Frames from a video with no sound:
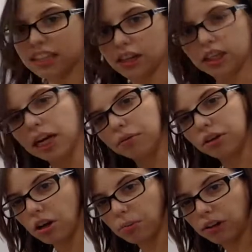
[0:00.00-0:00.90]
they're named the
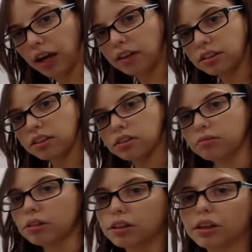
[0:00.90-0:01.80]
noble gases. If
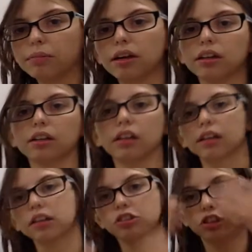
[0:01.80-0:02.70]
we think back to
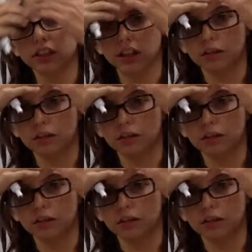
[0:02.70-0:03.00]
history,